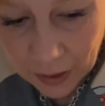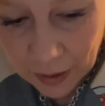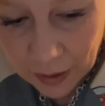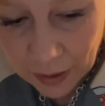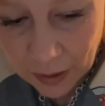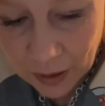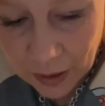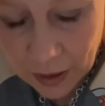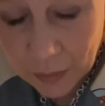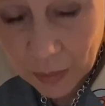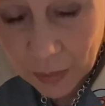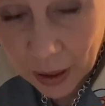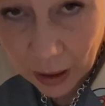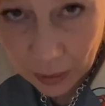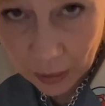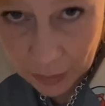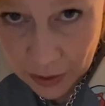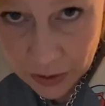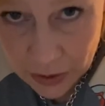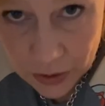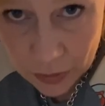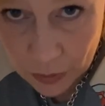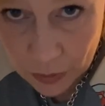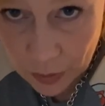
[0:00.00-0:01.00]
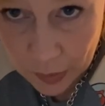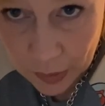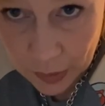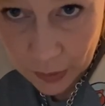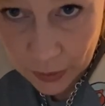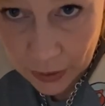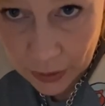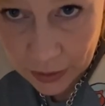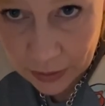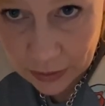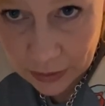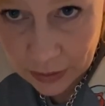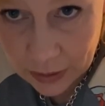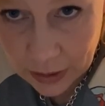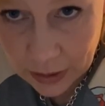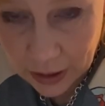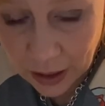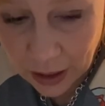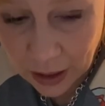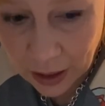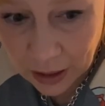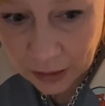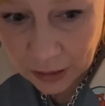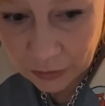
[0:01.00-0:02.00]
and I'm happy to report
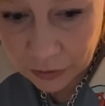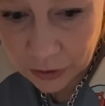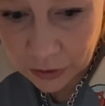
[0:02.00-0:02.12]
I've